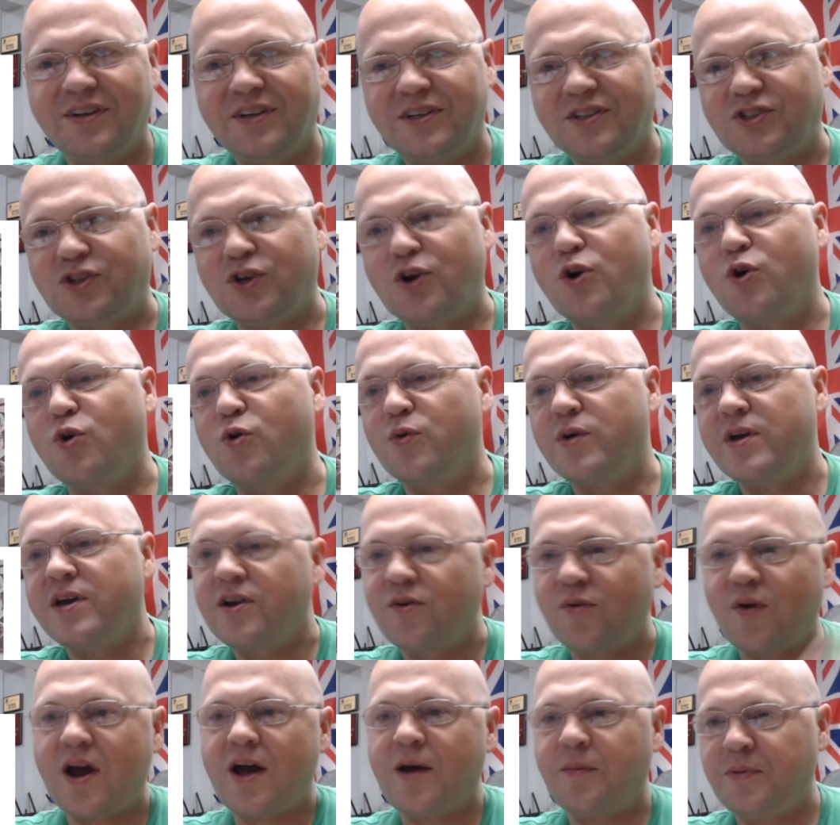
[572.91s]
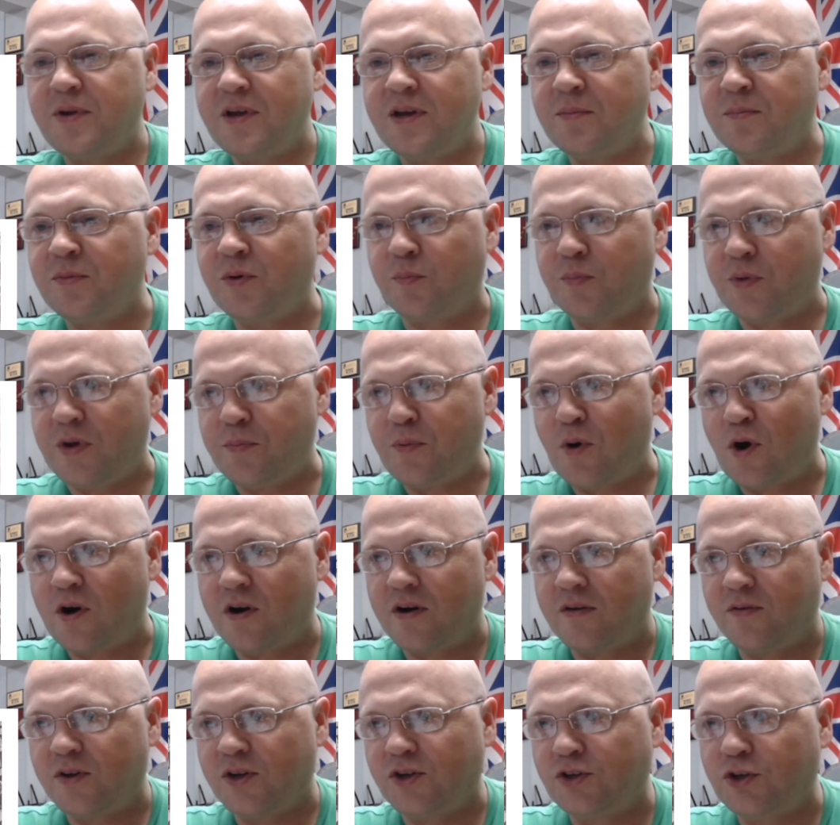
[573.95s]
So he grabbed him to be
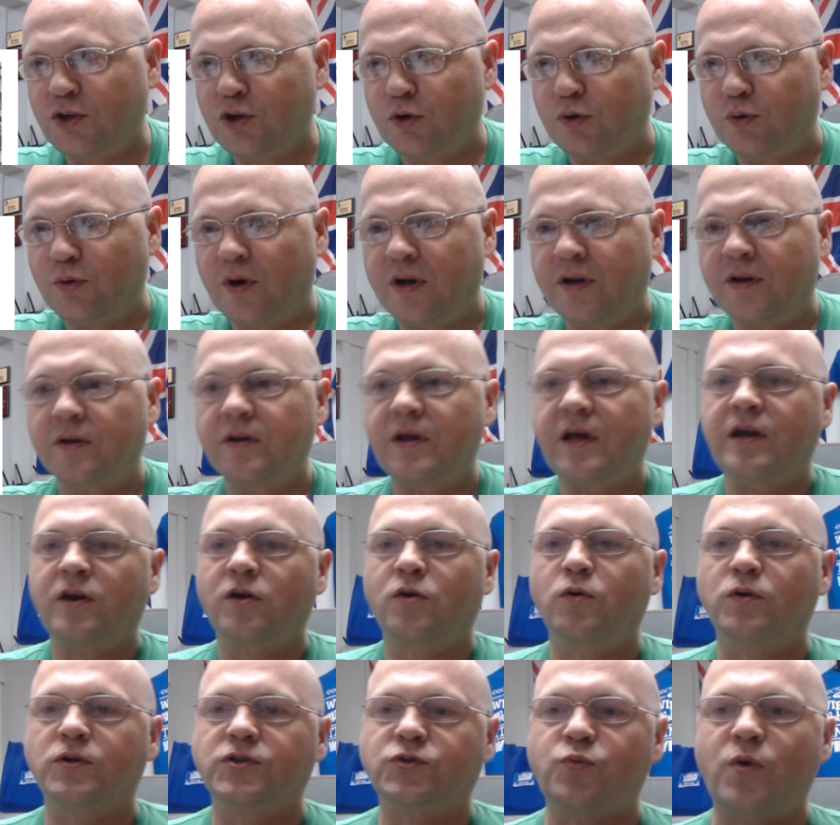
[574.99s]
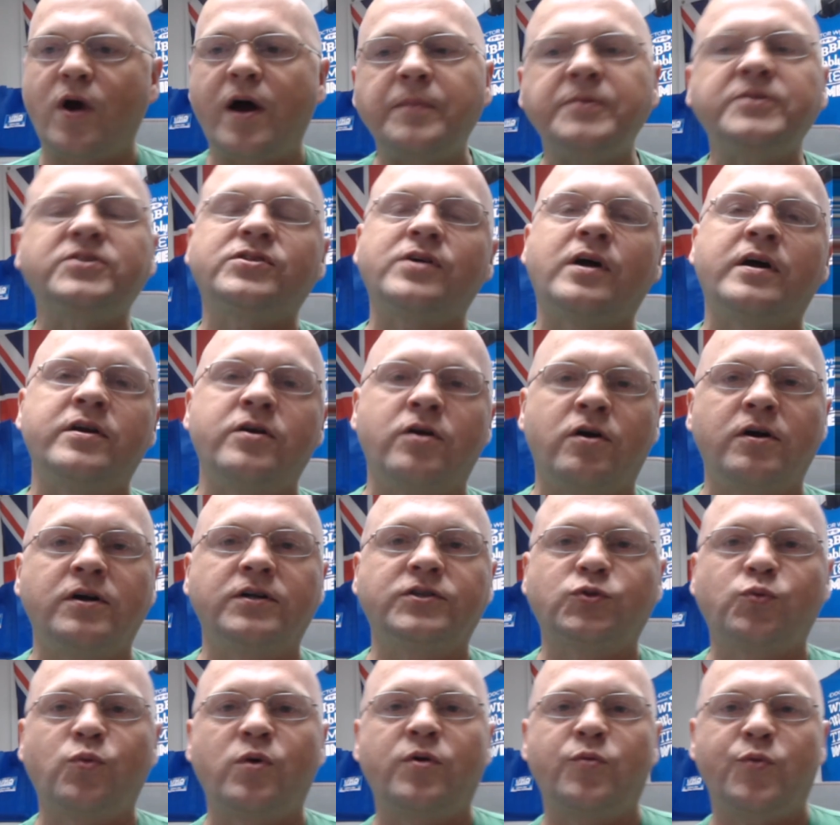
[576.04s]
part of it too. And of course, Robbie
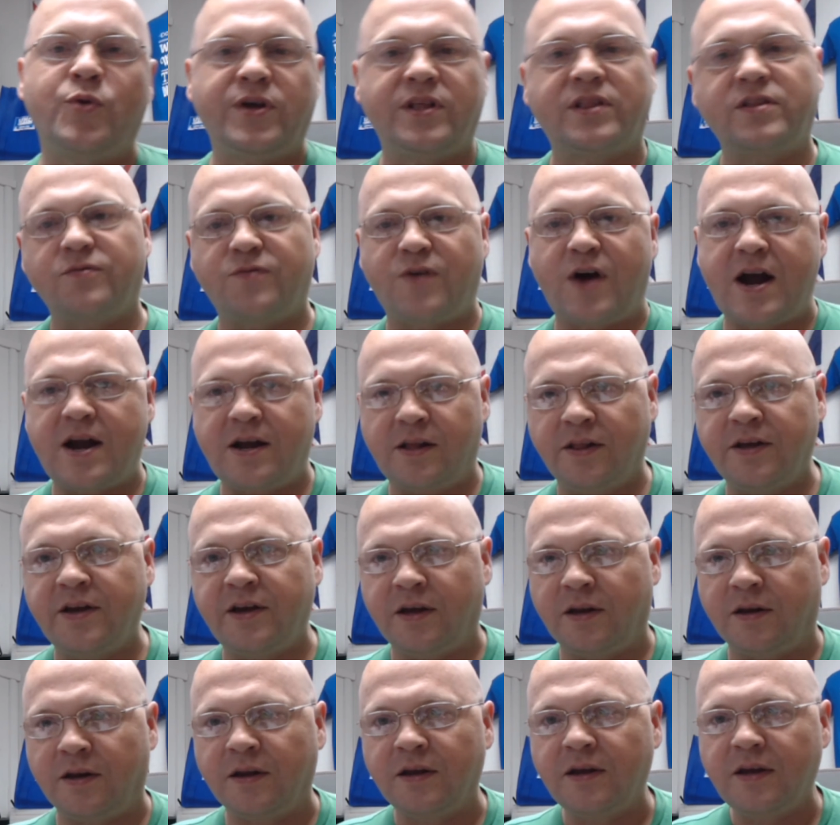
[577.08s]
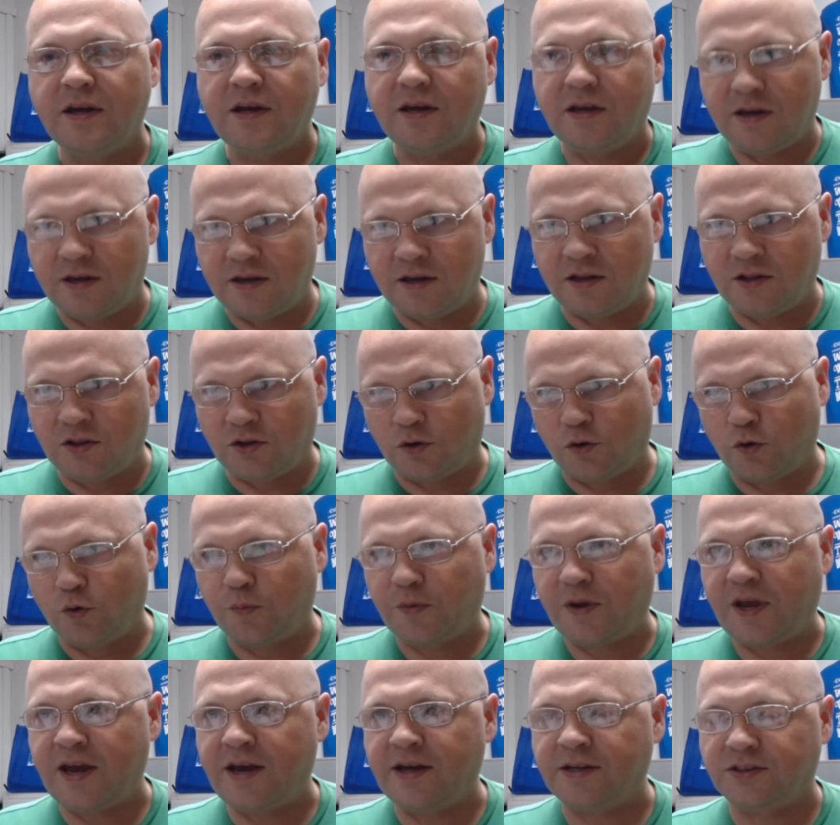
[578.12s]
Steinhardt's where we get the violin in the group
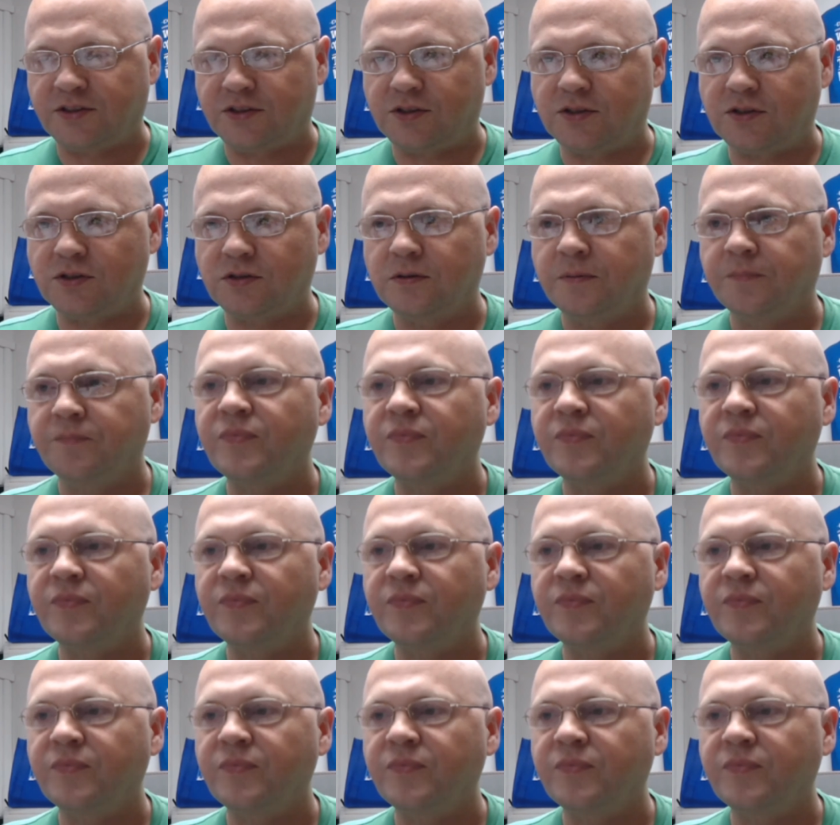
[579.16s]
Kansas.